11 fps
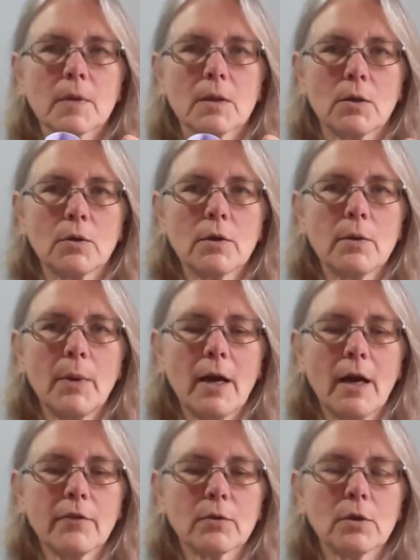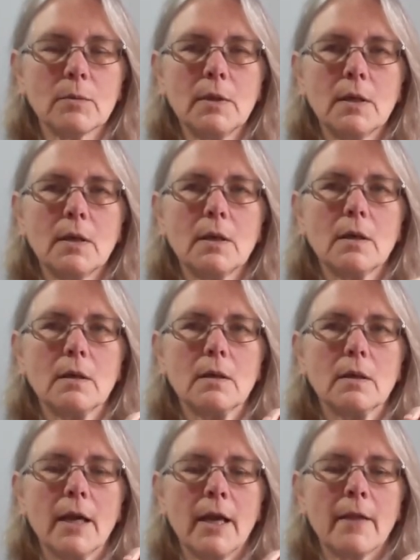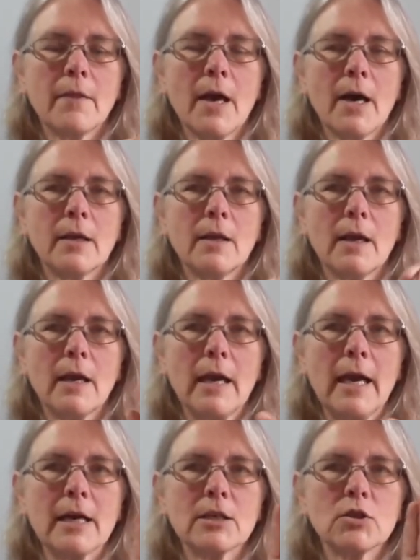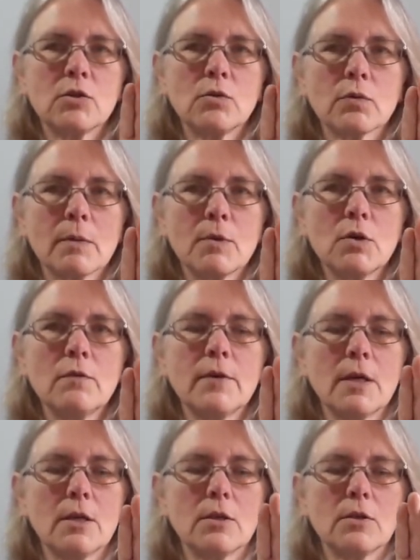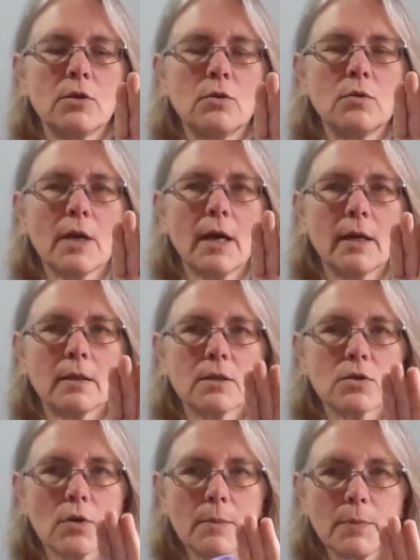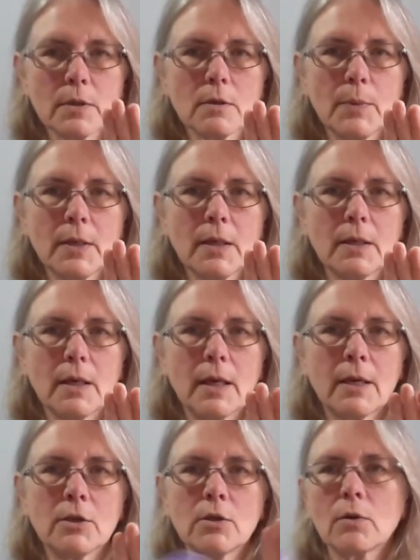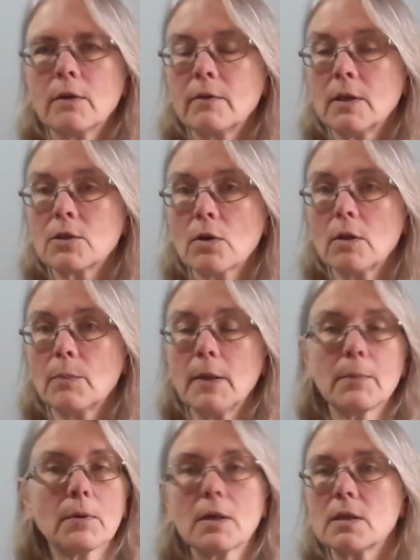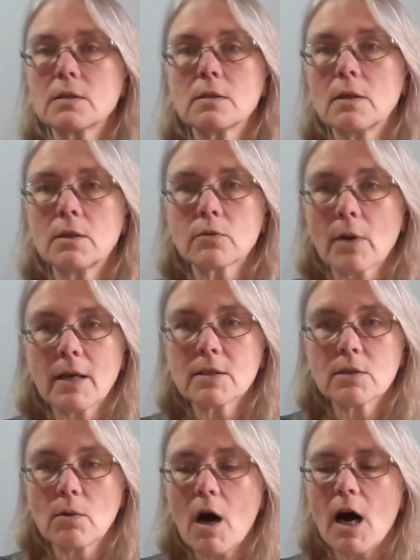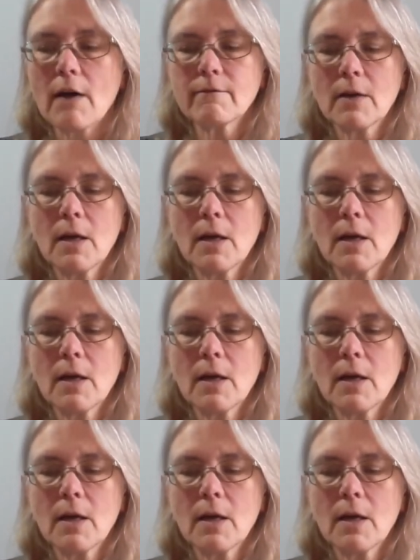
go to the bathroom, and then as you remove it, you kind of scrape a little bit, and you don't even need toilet paper because it dries you off.